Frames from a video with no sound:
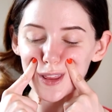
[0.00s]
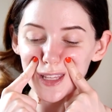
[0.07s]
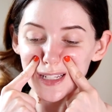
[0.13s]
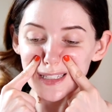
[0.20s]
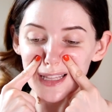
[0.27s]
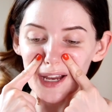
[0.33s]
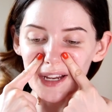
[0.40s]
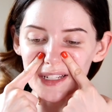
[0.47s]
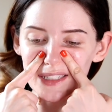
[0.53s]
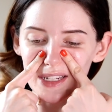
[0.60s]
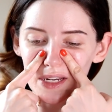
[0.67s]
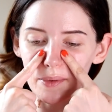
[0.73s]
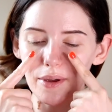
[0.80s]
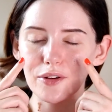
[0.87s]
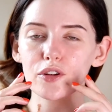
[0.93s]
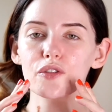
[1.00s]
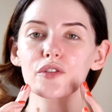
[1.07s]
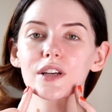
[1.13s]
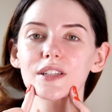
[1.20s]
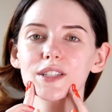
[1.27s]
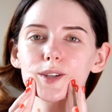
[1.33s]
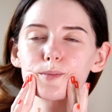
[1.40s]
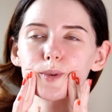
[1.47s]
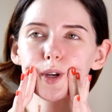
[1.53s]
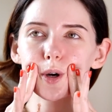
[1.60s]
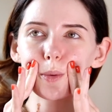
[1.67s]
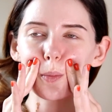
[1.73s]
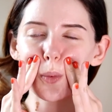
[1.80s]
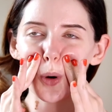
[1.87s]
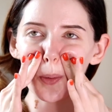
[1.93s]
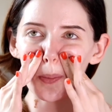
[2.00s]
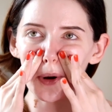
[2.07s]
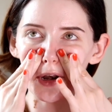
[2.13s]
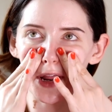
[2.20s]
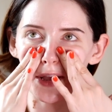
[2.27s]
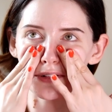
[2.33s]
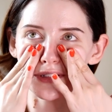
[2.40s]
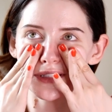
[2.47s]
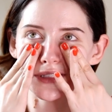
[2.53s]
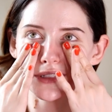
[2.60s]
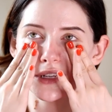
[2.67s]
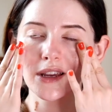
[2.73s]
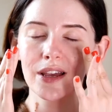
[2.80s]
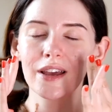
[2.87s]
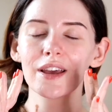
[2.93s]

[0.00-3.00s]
these lines anyway on your face can become more pronounced,